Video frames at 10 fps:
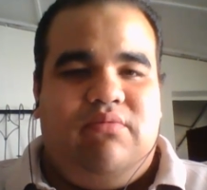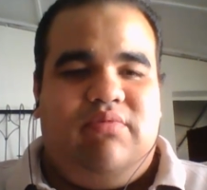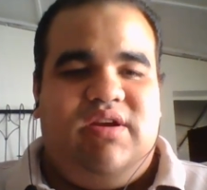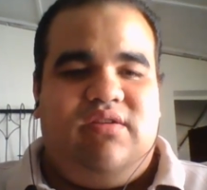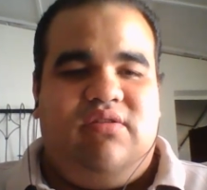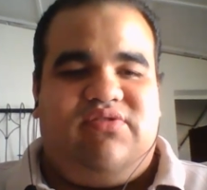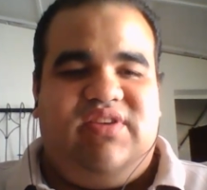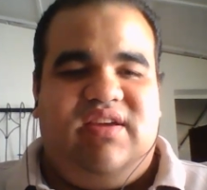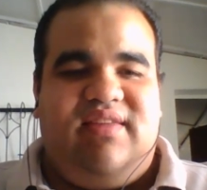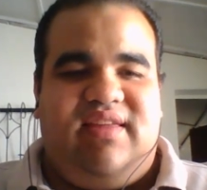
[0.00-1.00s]
when you
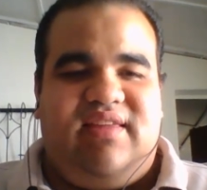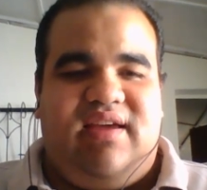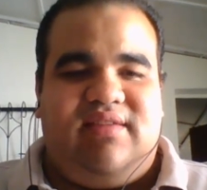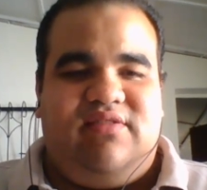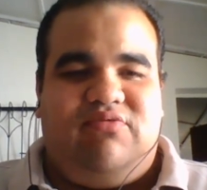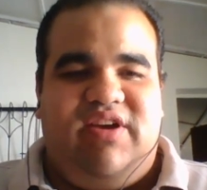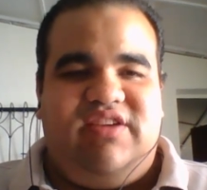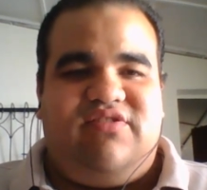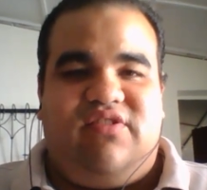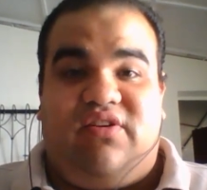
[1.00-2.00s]
see that a
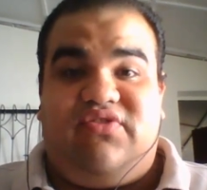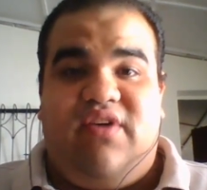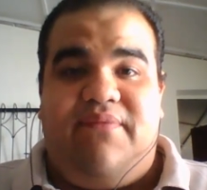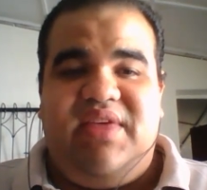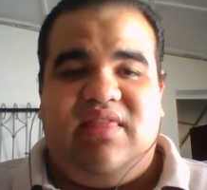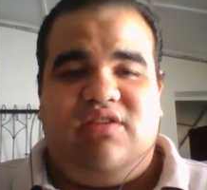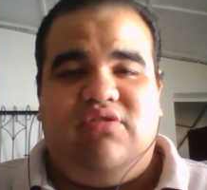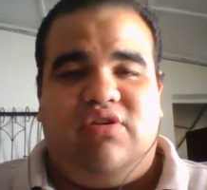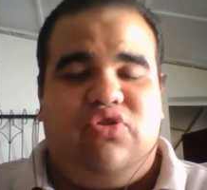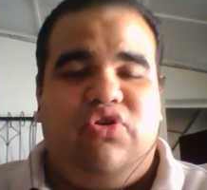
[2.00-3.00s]
situation or something that
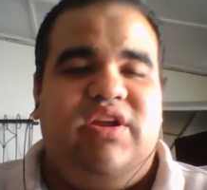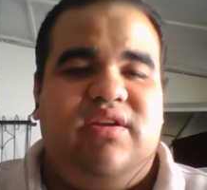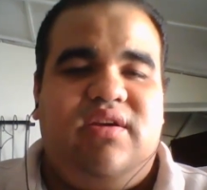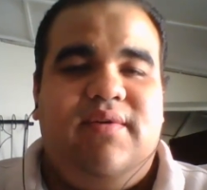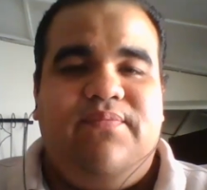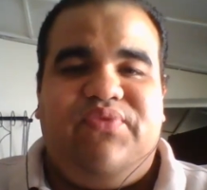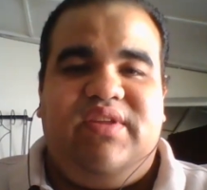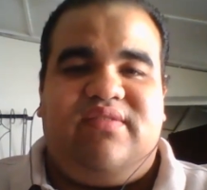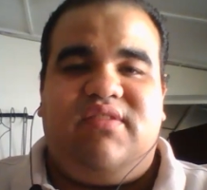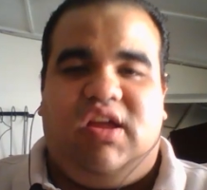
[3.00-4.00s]
you're doing
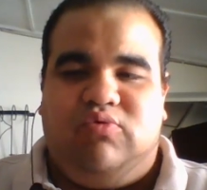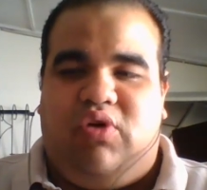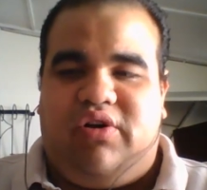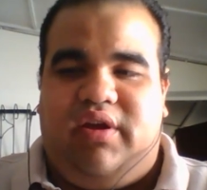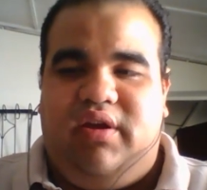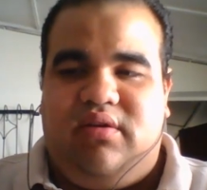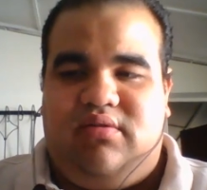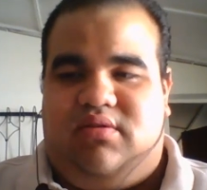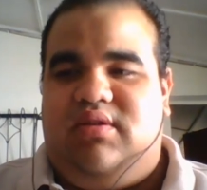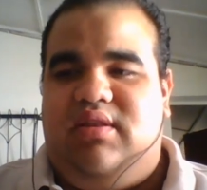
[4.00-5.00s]
is not working.
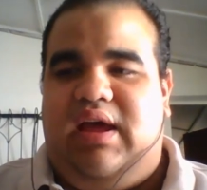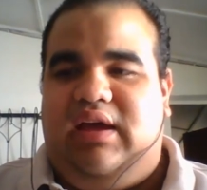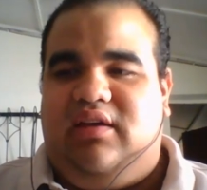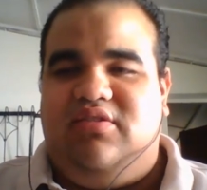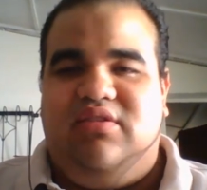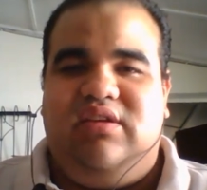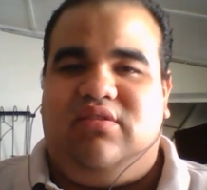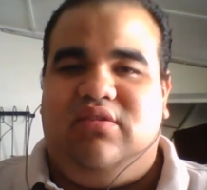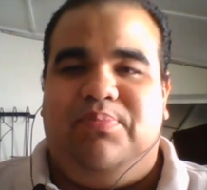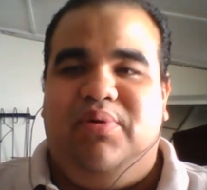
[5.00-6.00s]
Like you
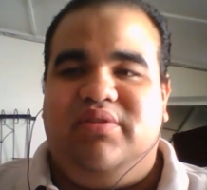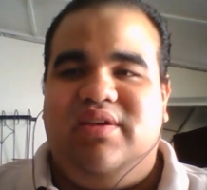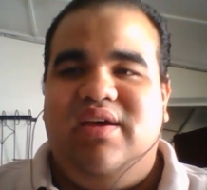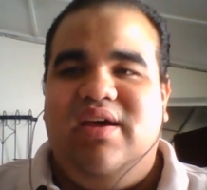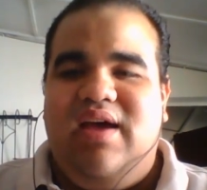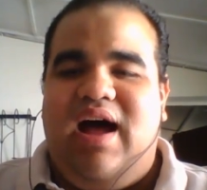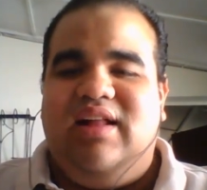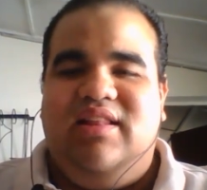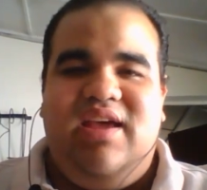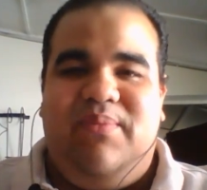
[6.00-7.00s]
need to put
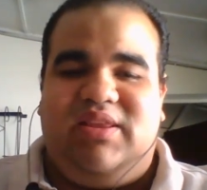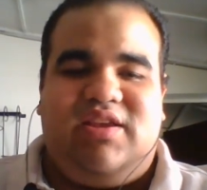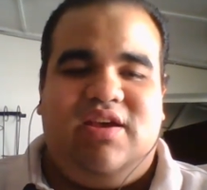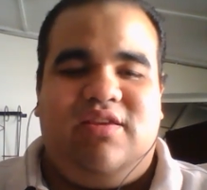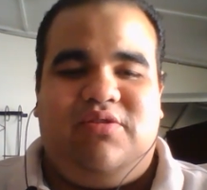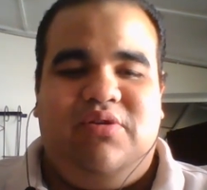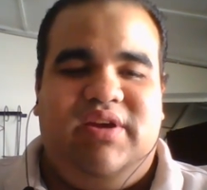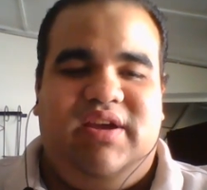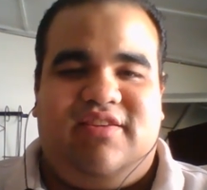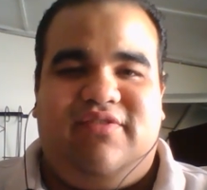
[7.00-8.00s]
a limit to
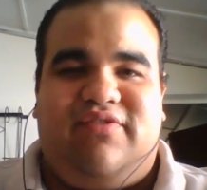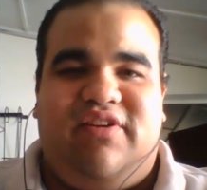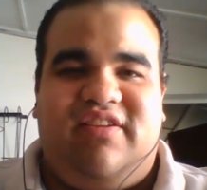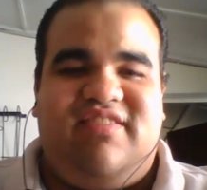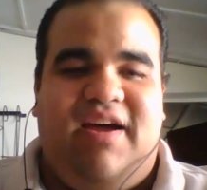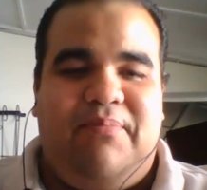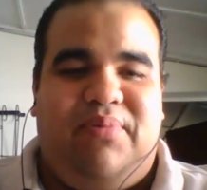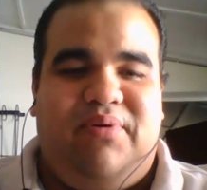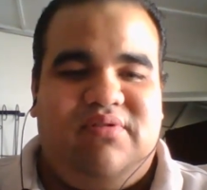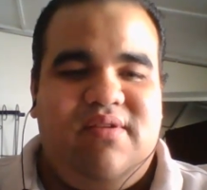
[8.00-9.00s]
it. For
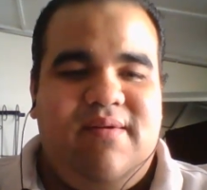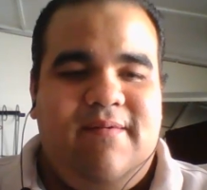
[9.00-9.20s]
example,